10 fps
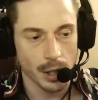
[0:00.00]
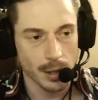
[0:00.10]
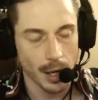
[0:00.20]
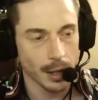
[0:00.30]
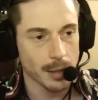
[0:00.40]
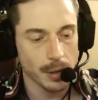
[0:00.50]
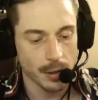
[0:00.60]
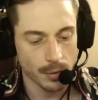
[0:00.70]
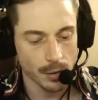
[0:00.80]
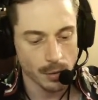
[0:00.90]
I keep hitting
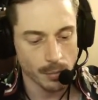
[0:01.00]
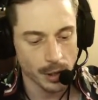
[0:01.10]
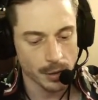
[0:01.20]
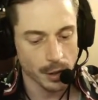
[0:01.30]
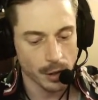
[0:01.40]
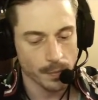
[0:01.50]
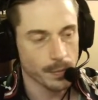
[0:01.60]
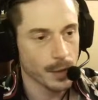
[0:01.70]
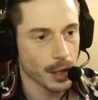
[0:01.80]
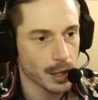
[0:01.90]
the wrong button here.
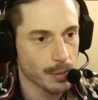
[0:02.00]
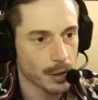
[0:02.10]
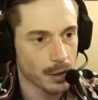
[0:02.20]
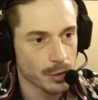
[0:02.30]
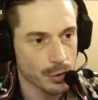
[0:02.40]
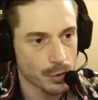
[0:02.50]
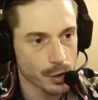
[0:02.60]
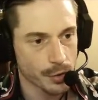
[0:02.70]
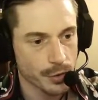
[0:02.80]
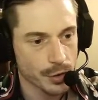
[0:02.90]
I keep hitting Control
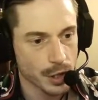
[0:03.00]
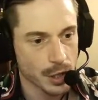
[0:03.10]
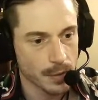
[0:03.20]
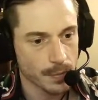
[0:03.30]
Alt Z.